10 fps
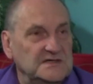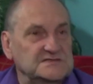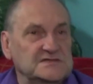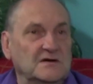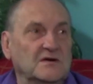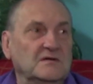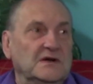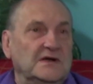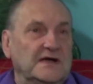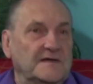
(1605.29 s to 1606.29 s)
So,
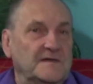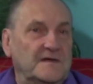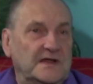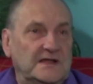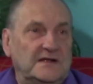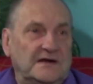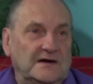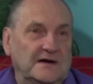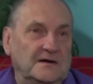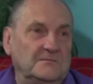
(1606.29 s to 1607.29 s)

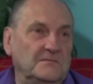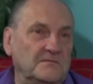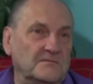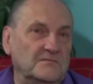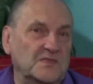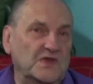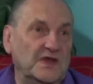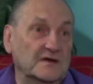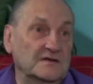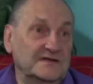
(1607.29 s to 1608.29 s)
um,
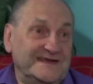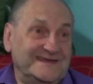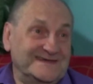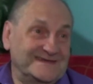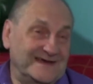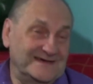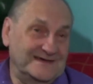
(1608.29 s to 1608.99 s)
not only did